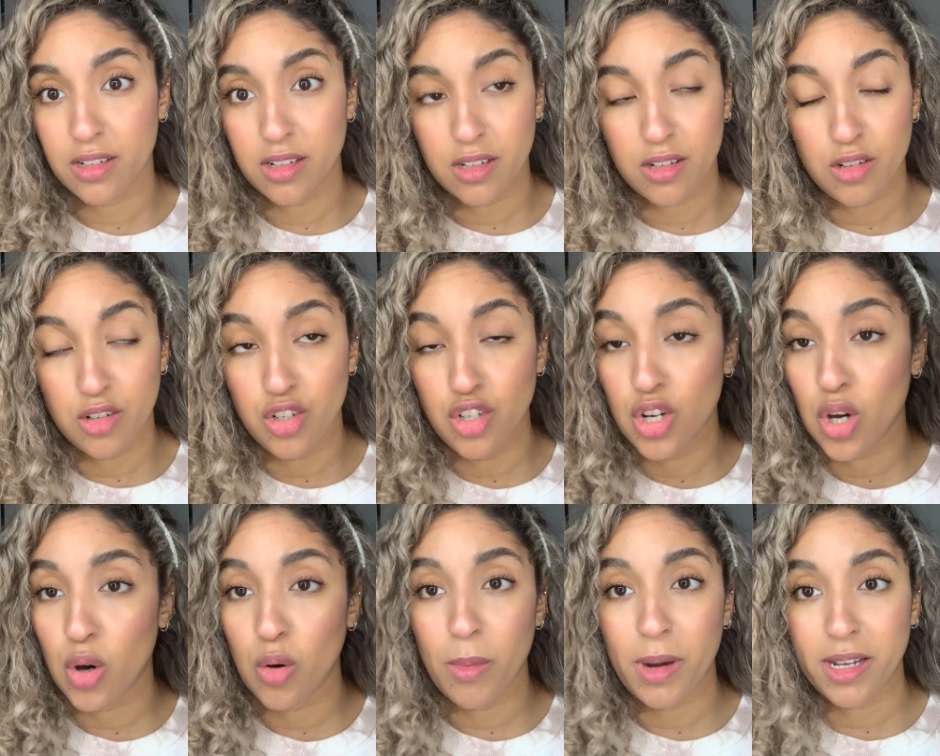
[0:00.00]

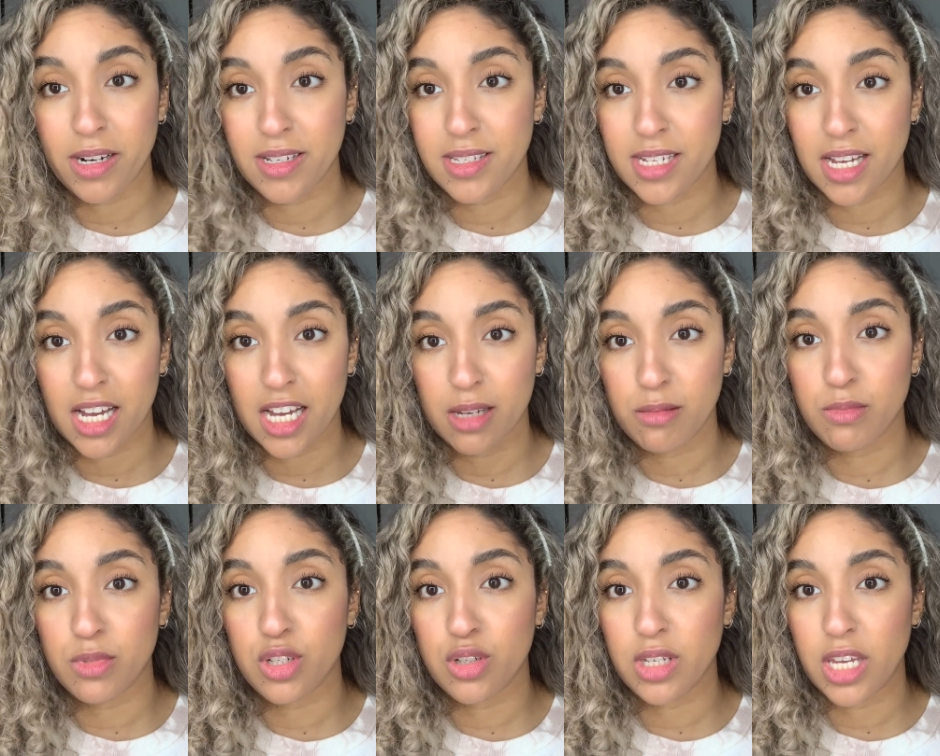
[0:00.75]
no amount of
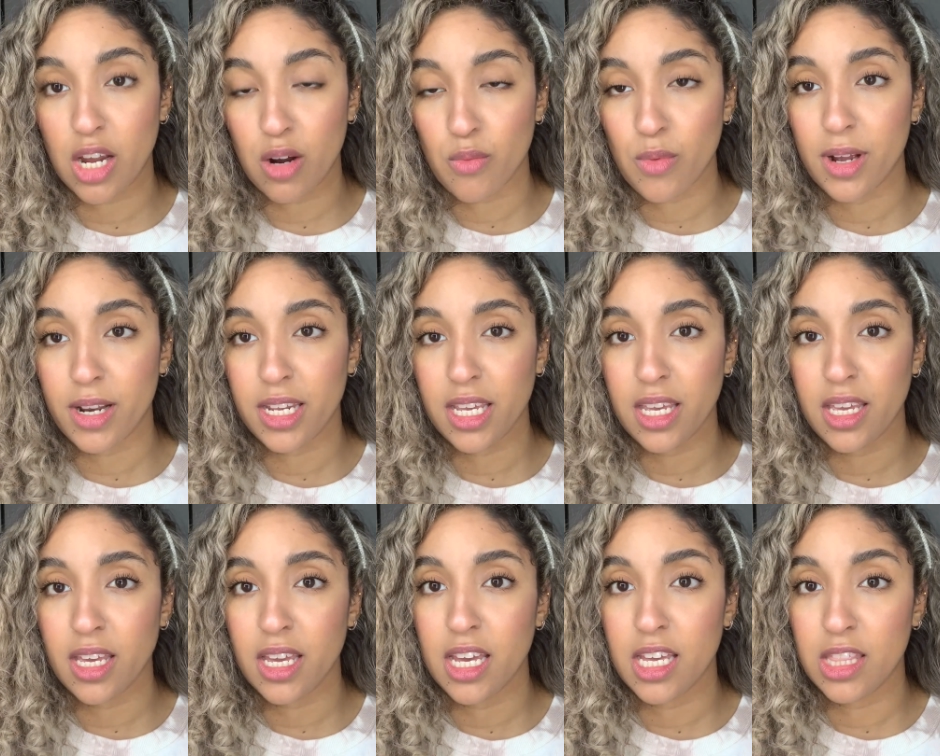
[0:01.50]
time to get
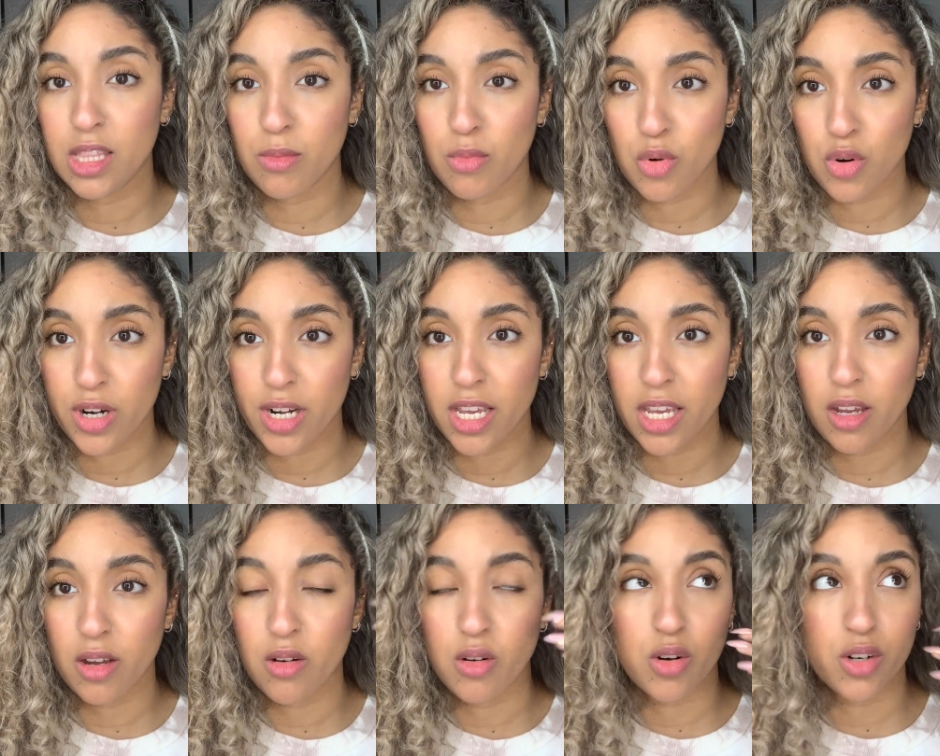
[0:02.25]
ready in the
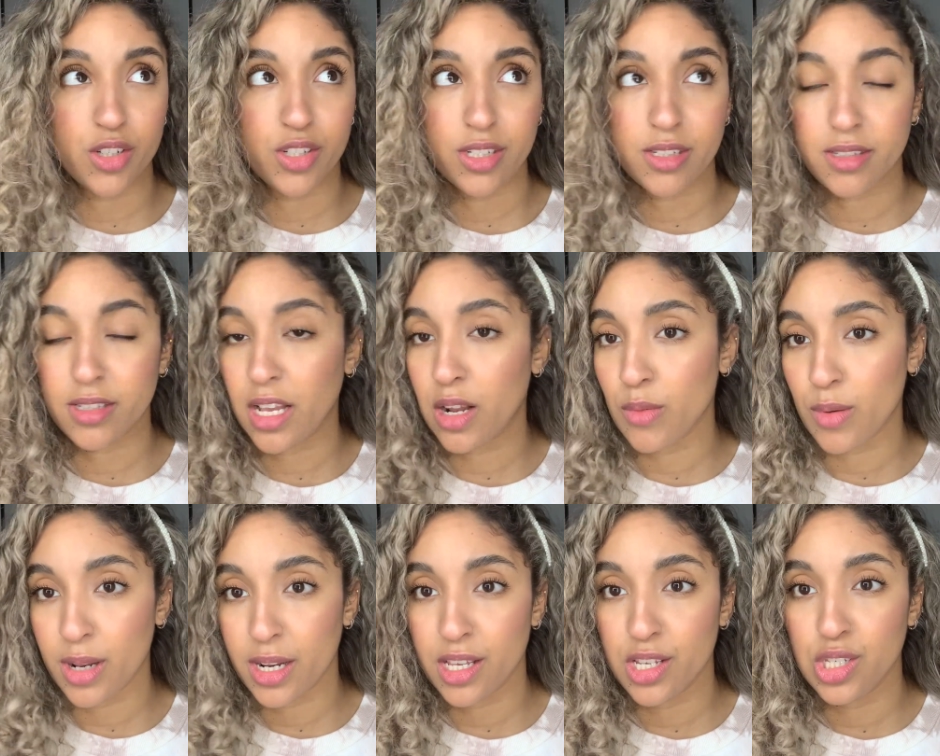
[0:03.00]
morning or just get
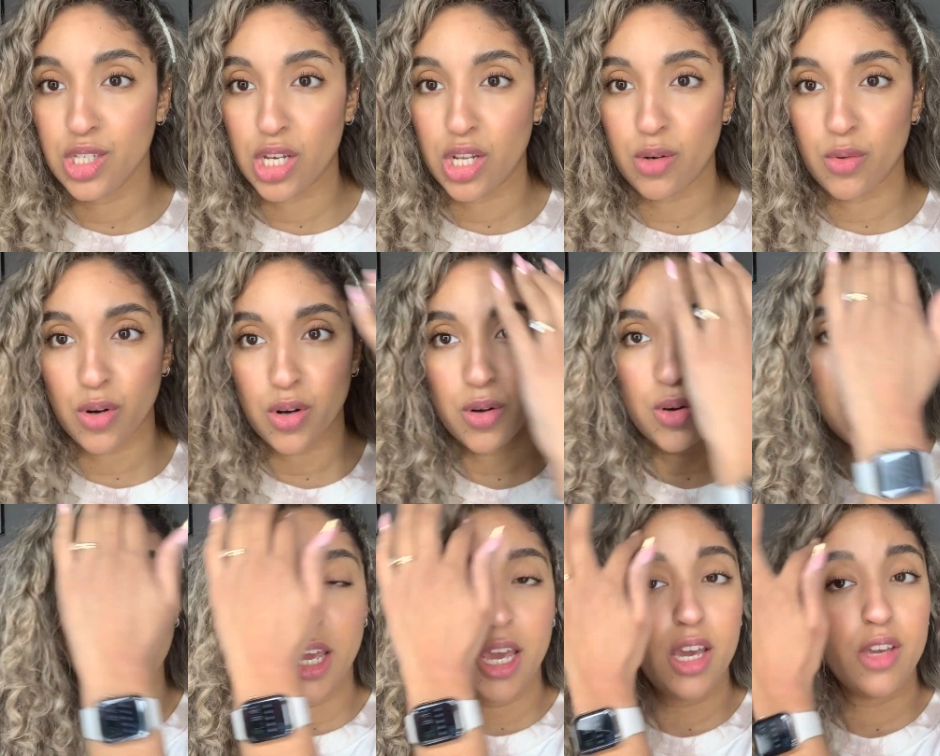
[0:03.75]
ready in
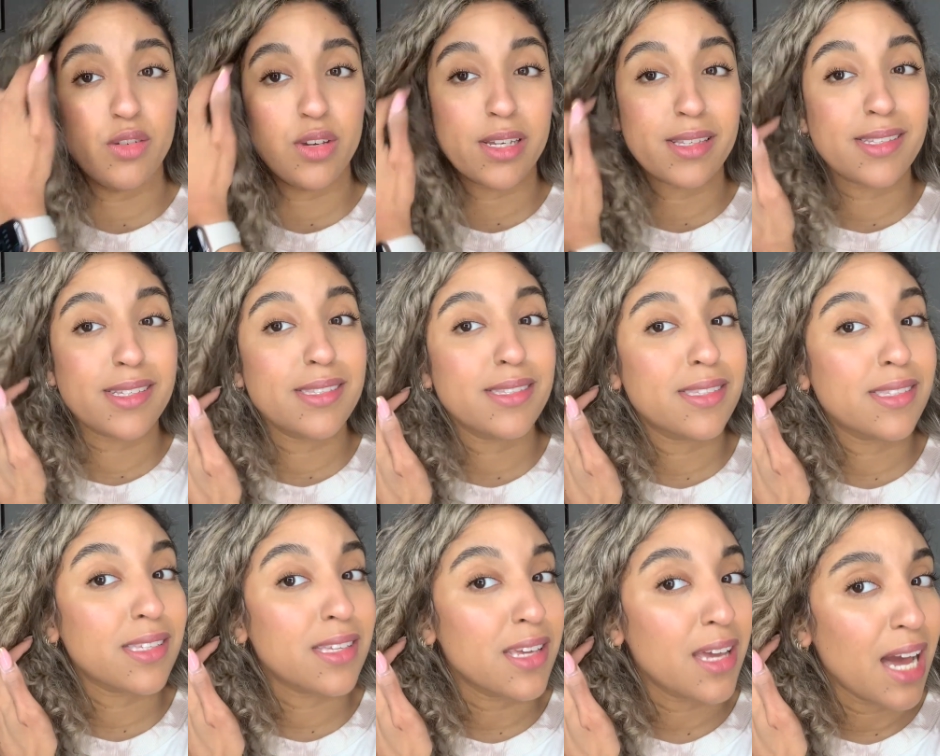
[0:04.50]
general. And you guys can
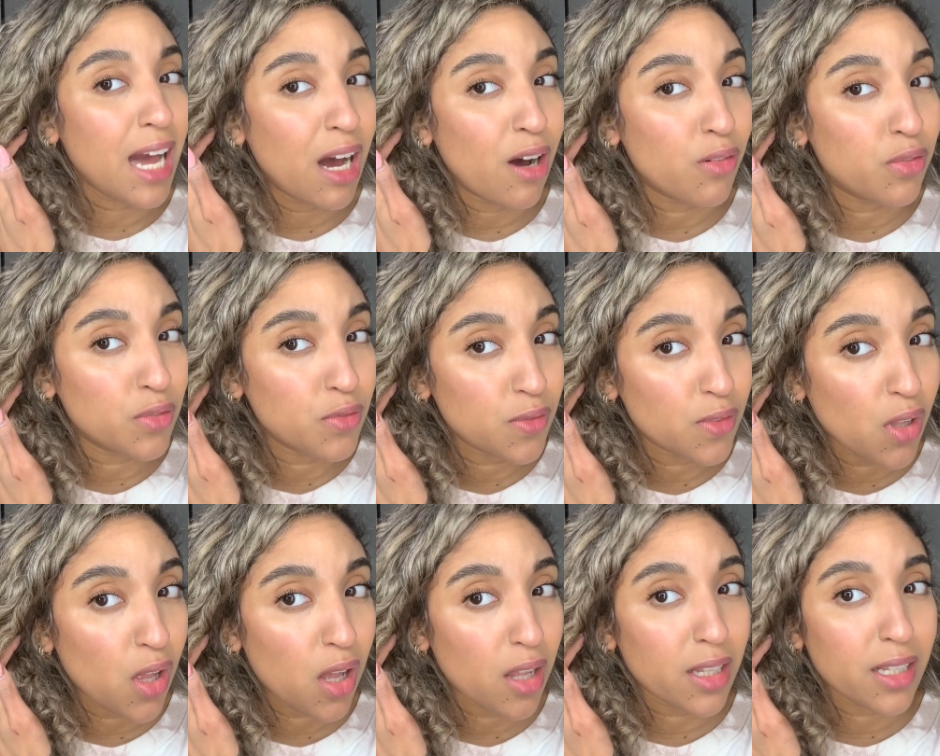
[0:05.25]
see how
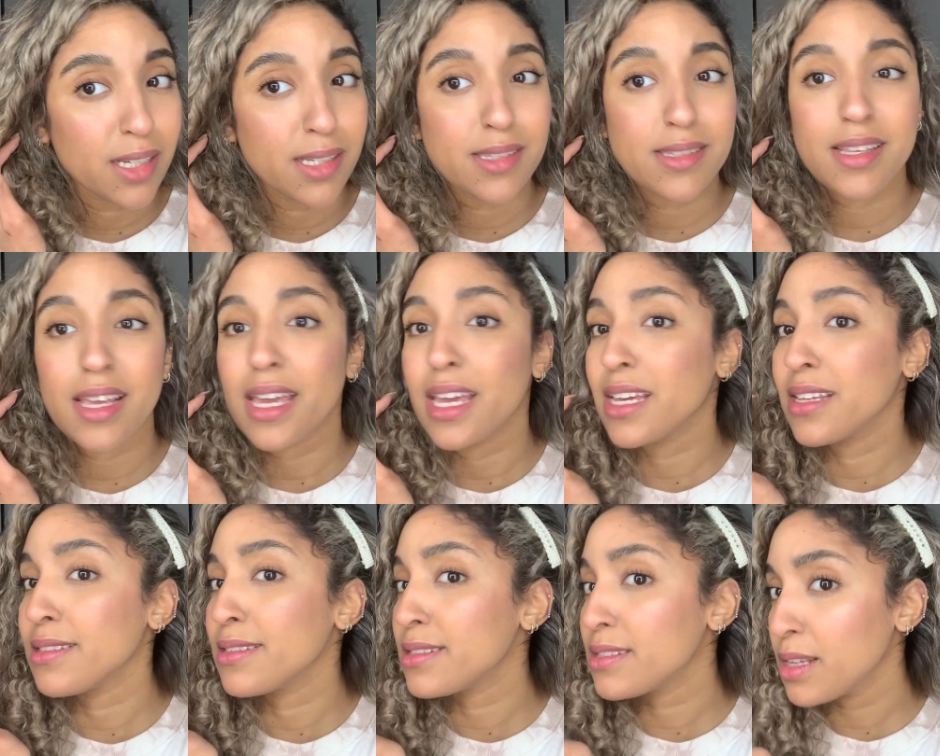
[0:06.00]
flawless
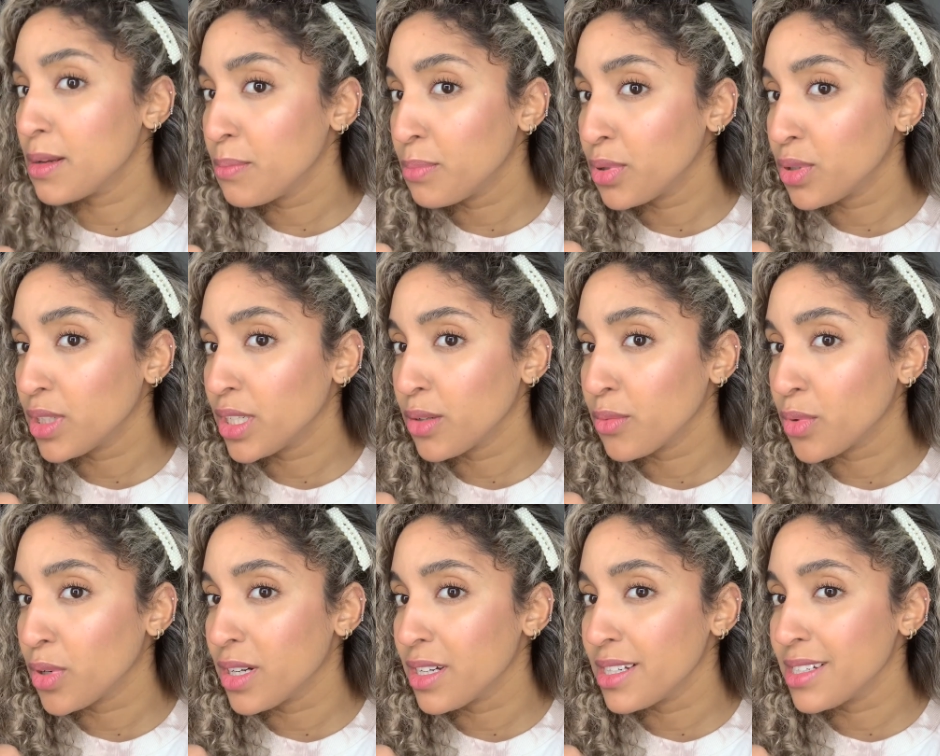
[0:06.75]
and simple it
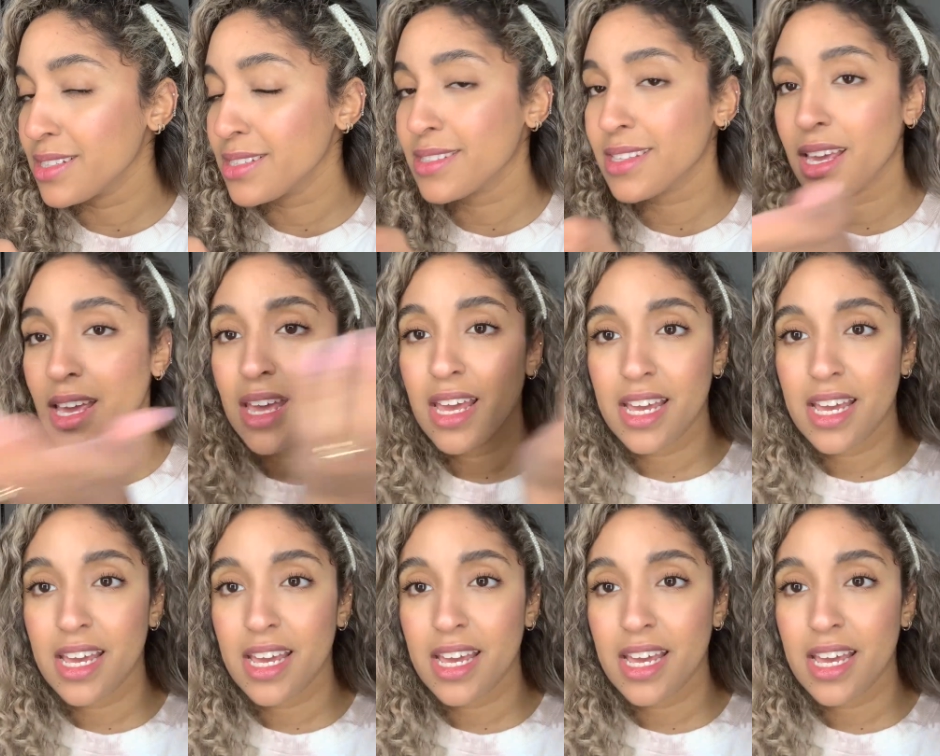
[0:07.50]
was.